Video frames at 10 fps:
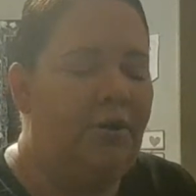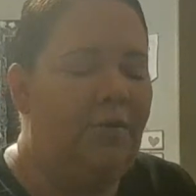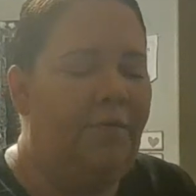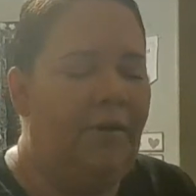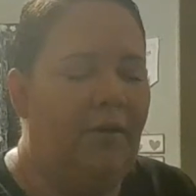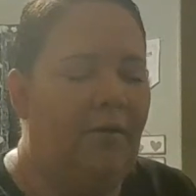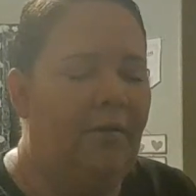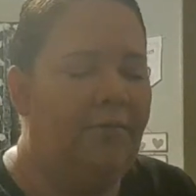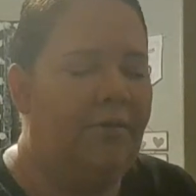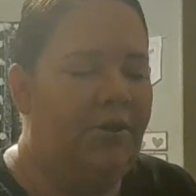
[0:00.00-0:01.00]
feel
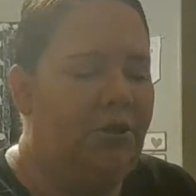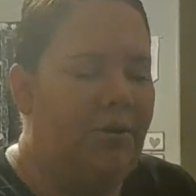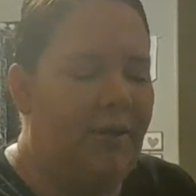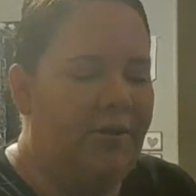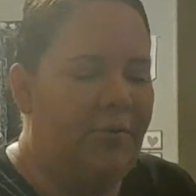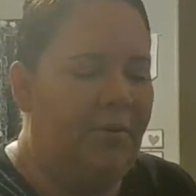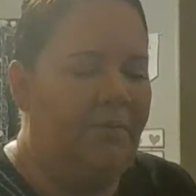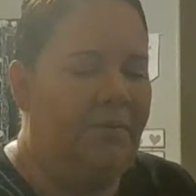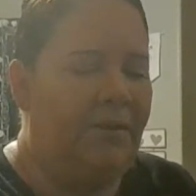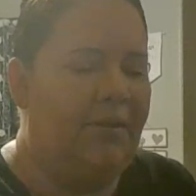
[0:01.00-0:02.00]
that you guys
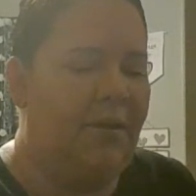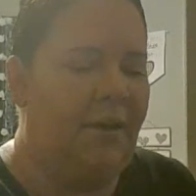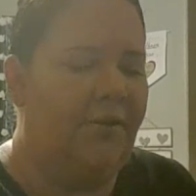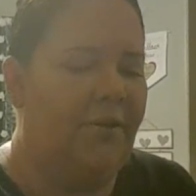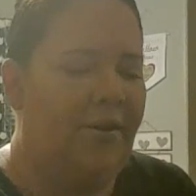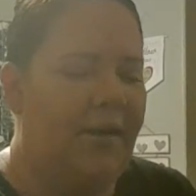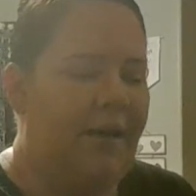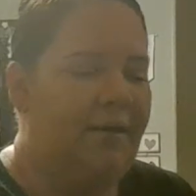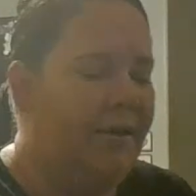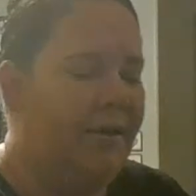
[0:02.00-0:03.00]
will be together
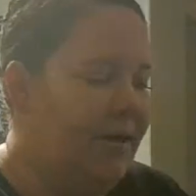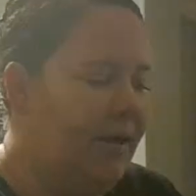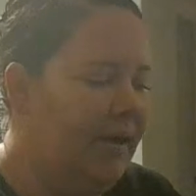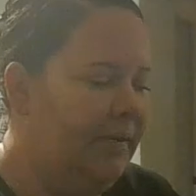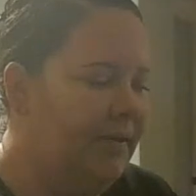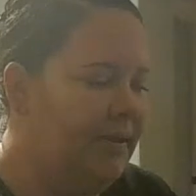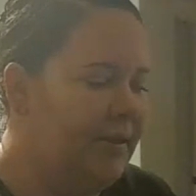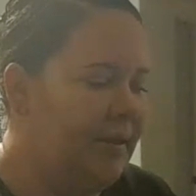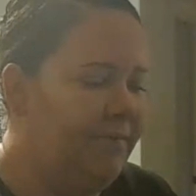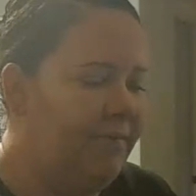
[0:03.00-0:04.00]
again in this
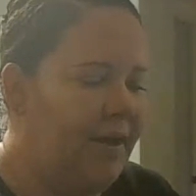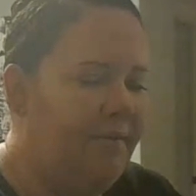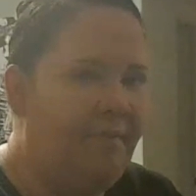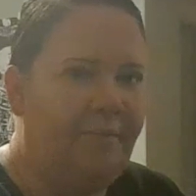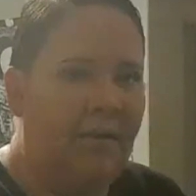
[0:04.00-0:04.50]
lifetime.